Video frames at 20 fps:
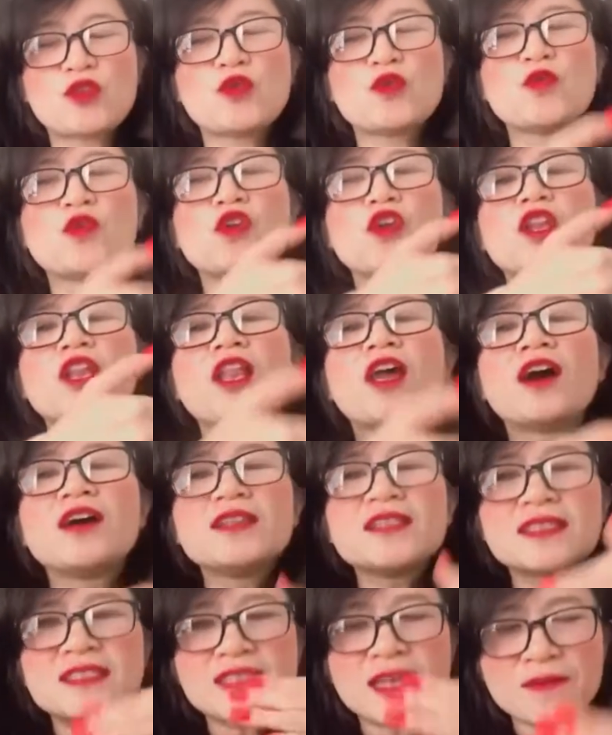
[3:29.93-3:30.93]
you
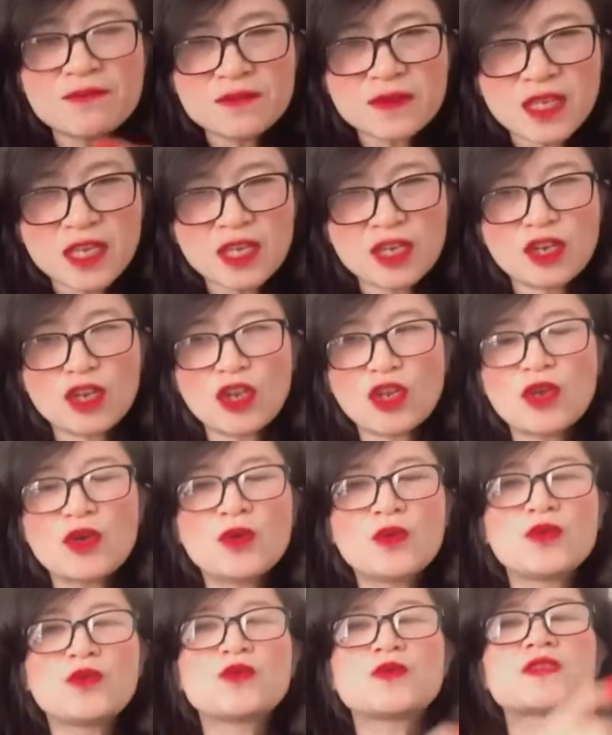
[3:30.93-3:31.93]
learn something
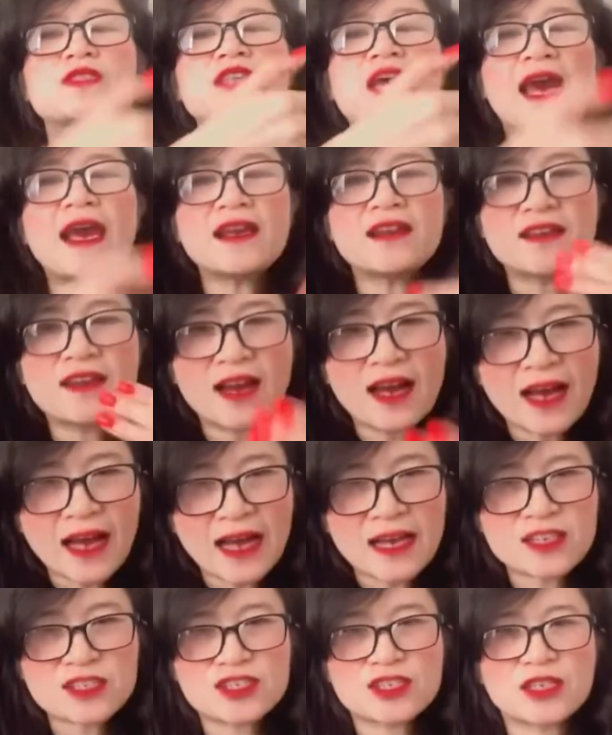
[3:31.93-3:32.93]
new, you take the
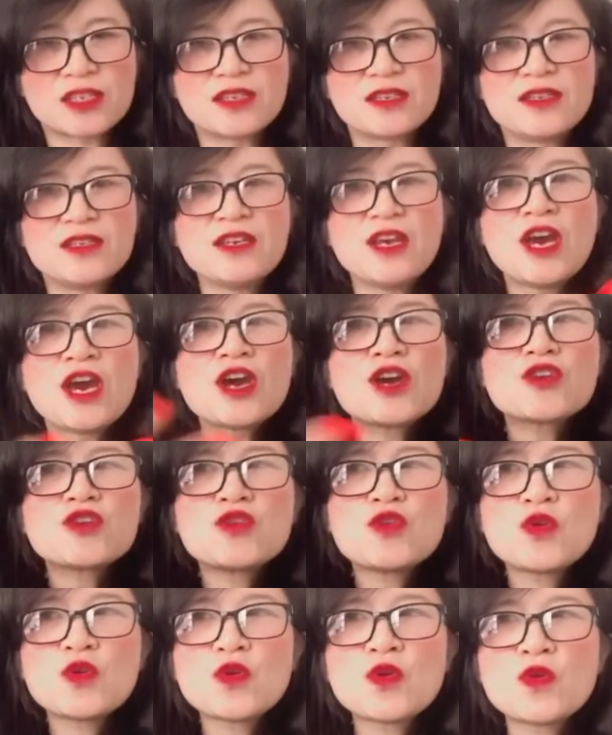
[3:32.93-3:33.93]
action,
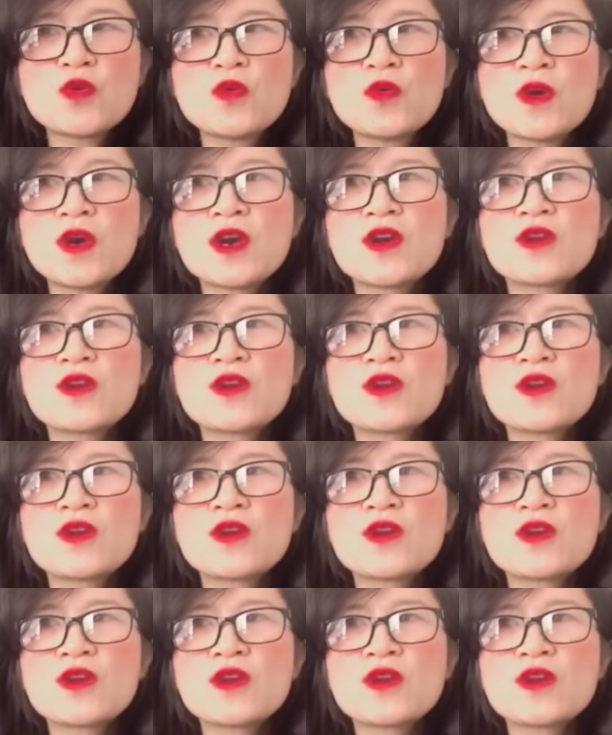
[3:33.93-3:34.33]
you